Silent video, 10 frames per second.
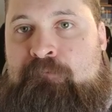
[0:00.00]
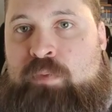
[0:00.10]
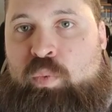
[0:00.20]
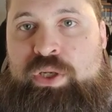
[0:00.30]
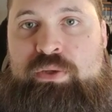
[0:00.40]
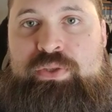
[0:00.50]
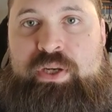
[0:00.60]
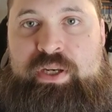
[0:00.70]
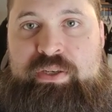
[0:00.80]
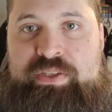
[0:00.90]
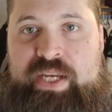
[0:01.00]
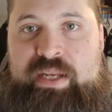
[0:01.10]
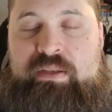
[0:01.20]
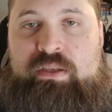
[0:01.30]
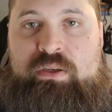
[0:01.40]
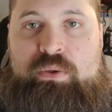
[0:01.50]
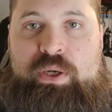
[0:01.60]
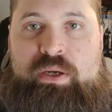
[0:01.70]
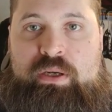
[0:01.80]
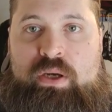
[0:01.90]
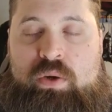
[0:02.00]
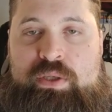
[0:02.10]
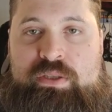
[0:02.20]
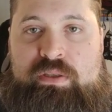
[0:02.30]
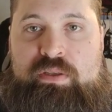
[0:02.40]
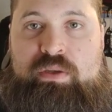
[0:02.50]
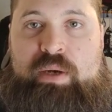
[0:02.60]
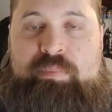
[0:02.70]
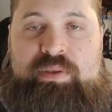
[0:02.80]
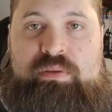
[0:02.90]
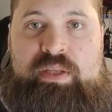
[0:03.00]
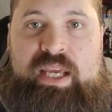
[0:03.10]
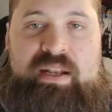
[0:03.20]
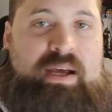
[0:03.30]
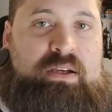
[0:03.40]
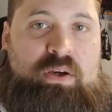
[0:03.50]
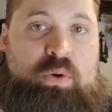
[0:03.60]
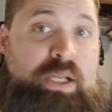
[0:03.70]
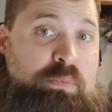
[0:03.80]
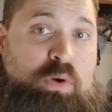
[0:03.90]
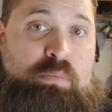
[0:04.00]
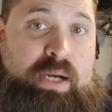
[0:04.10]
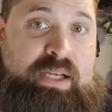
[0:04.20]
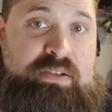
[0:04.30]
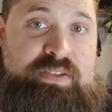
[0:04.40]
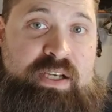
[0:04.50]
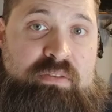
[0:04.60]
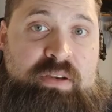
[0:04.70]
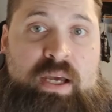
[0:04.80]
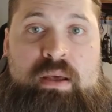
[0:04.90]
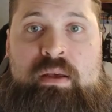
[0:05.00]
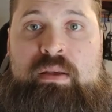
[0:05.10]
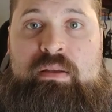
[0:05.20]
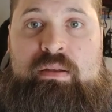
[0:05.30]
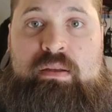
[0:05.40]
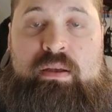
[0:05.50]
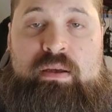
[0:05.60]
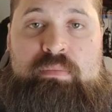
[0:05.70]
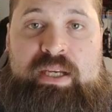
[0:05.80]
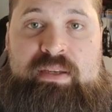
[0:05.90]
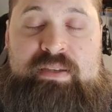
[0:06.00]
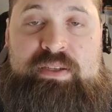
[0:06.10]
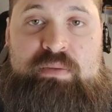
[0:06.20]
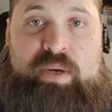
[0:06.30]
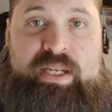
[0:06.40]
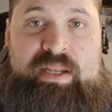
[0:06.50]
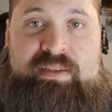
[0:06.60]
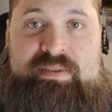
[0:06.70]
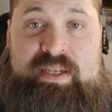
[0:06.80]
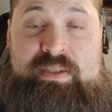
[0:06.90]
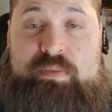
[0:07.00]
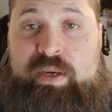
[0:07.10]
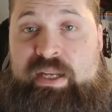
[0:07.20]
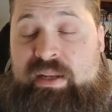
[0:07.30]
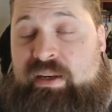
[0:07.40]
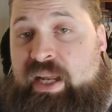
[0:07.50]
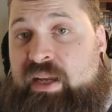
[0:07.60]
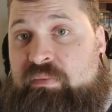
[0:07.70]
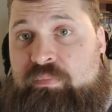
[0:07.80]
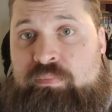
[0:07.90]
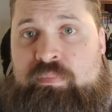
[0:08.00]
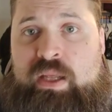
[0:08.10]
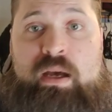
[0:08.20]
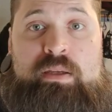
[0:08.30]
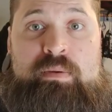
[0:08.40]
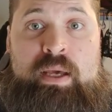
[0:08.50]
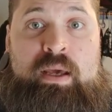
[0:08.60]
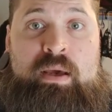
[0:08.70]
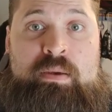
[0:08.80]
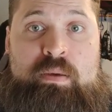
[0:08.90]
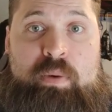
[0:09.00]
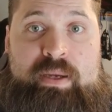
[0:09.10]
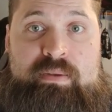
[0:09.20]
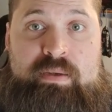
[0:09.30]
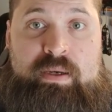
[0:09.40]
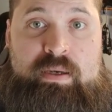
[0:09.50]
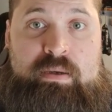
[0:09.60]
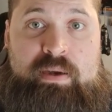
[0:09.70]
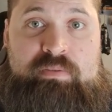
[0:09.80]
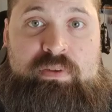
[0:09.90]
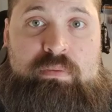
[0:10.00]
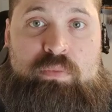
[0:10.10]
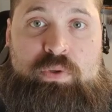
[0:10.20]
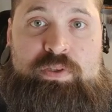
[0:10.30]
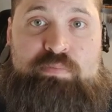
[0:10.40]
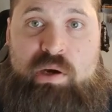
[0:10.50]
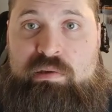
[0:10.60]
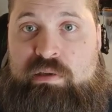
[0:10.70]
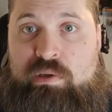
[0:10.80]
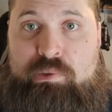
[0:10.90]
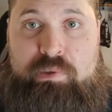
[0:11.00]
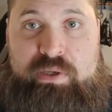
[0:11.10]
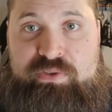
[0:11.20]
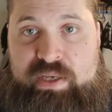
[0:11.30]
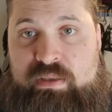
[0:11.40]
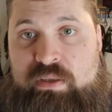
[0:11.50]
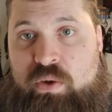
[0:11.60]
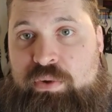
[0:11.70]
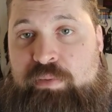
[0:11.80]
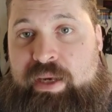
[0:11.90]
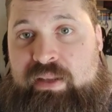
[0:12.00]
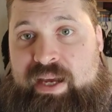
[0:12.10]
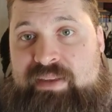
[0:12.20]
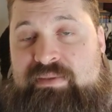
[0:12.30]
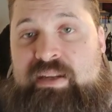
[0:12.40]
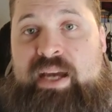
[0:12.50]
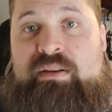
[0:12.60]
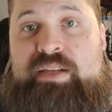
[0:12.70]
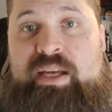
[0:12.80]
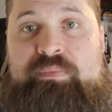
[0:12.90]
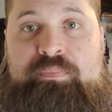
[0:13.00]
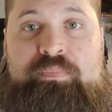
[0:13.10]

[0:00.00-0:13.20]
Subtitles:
when you start your set, you are going to go until you absolutely cannot go anymore by yourself. Like I said, you might end at 6, you might end at 8, you might have a little more spunk or adrenaline going, you might last 9 or 10.